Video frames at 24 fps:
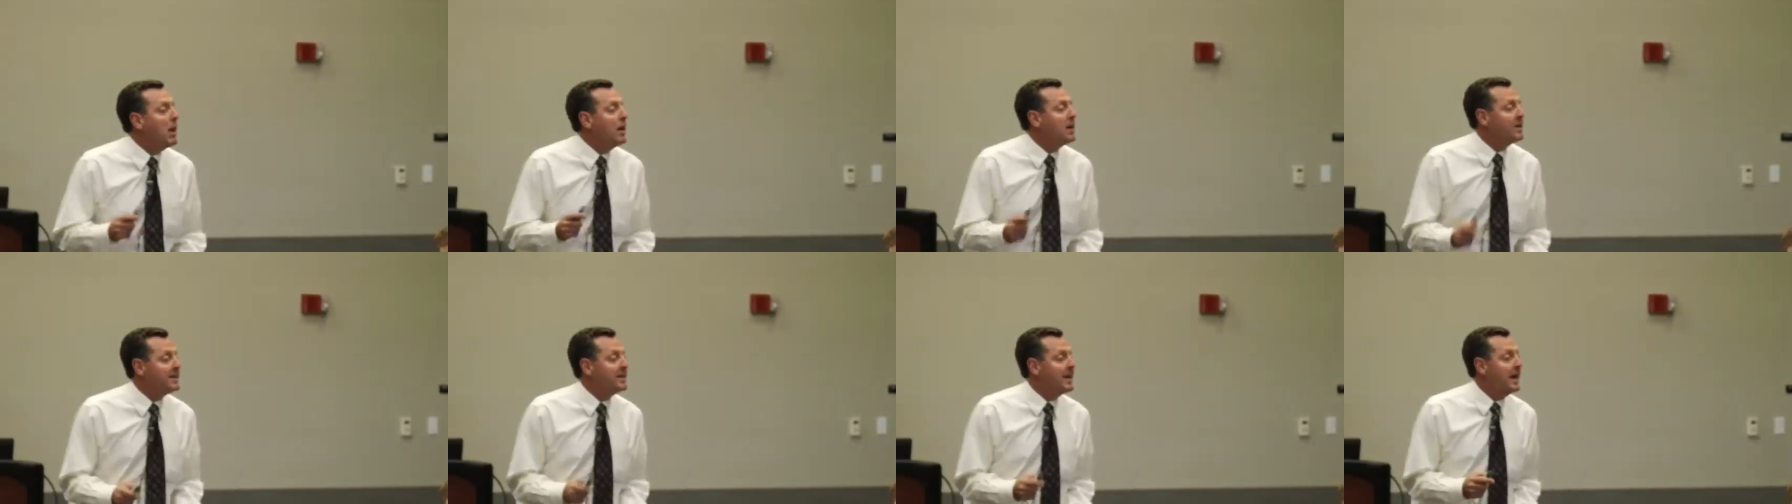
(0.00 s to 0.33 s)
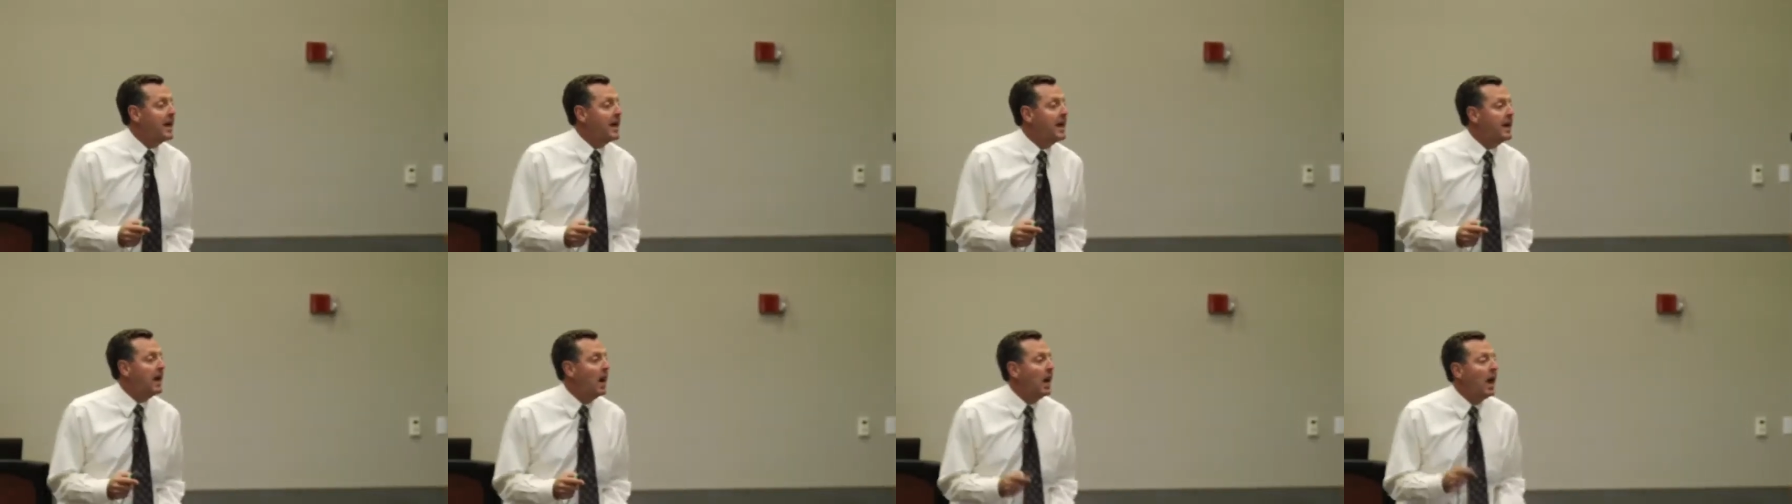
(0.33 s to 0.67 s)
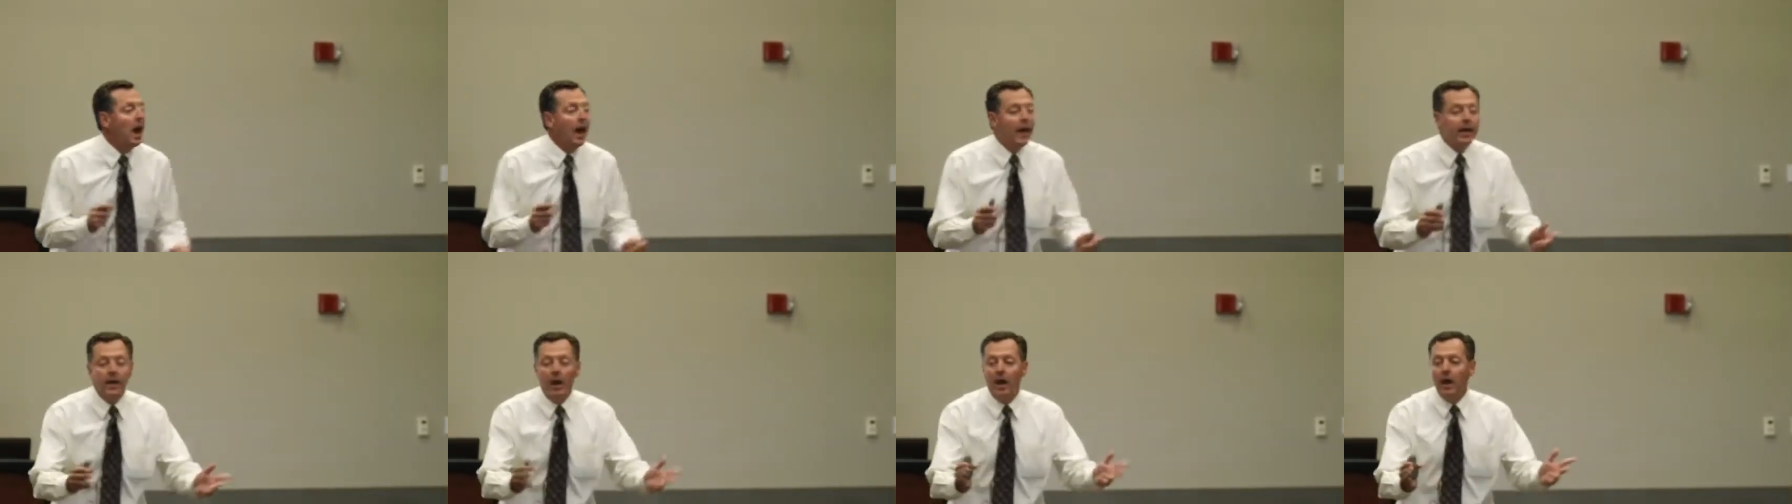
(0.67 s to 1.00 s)
said,
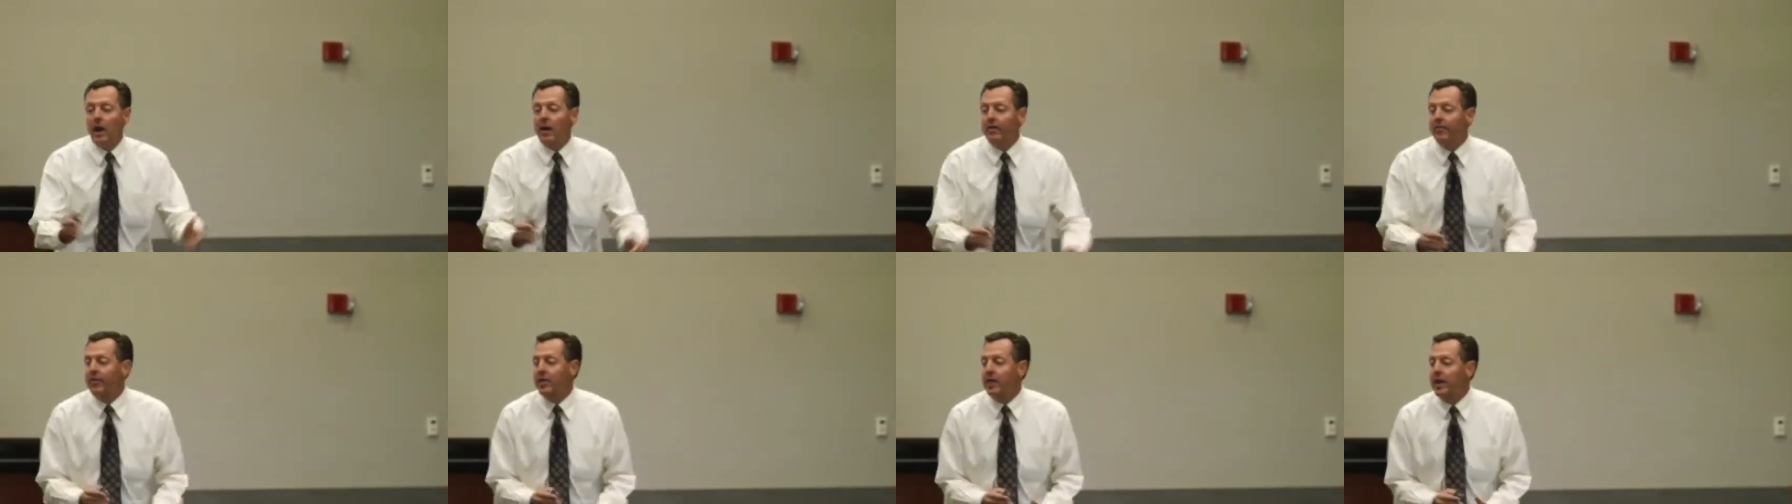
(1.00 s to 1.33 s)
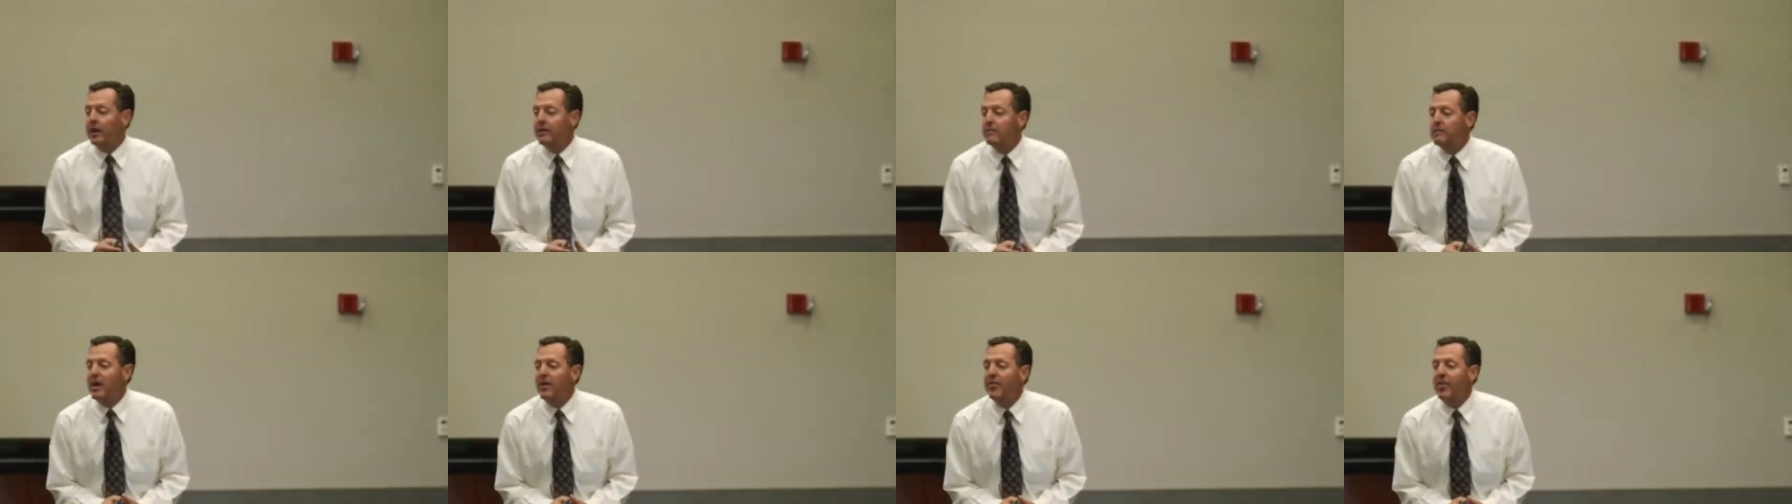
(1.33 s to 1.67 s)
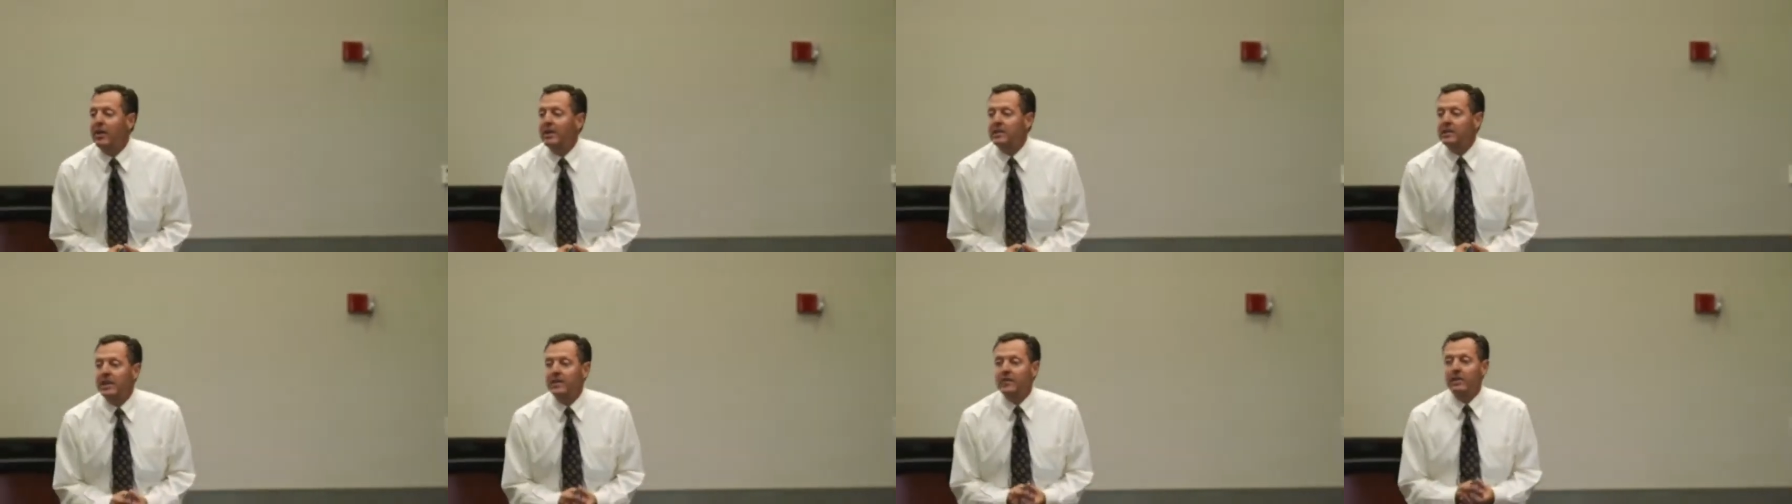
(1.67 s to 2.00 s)
"I cut off the end of my
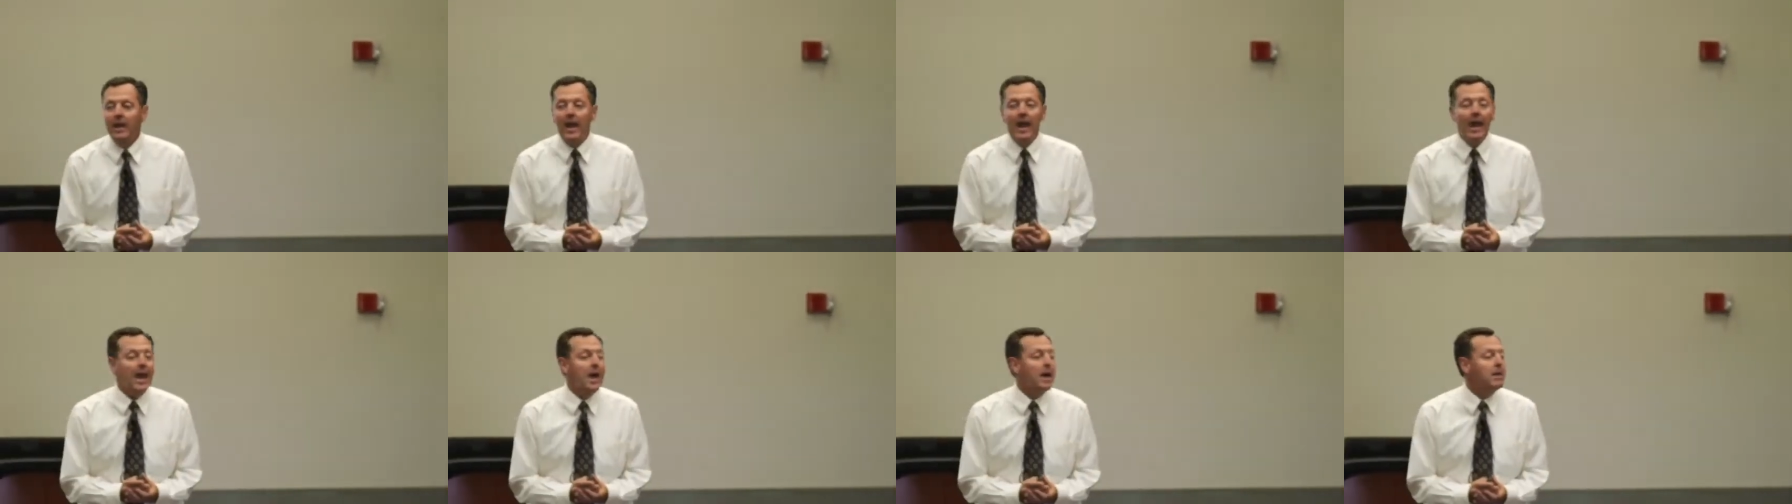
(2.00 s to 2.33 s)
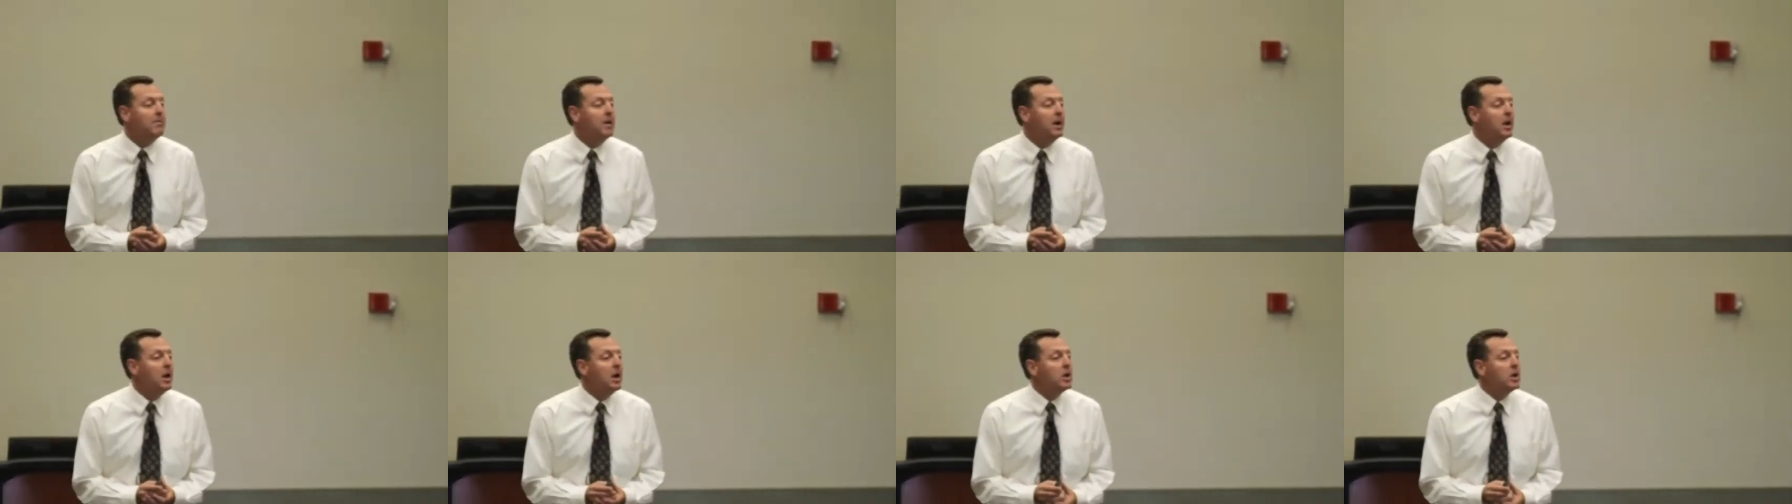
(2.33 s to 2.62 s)
Thanksgiving ham